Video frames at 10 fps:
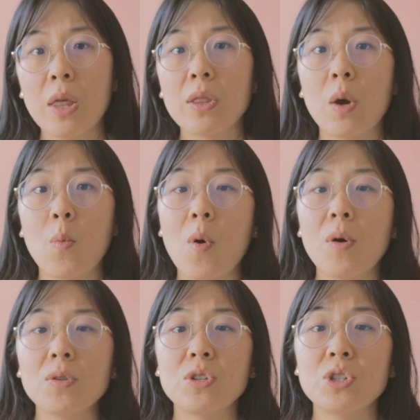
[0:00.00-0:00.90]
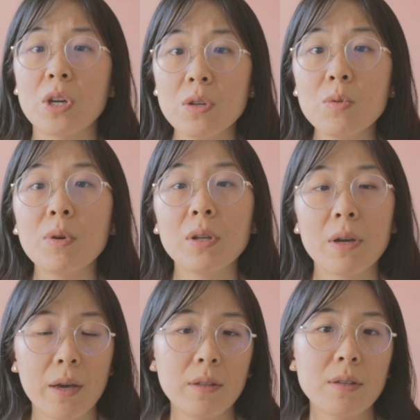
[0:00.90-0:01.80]
they want genuine
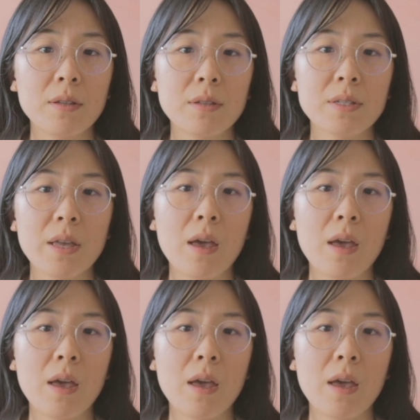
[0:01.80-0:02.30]
kindness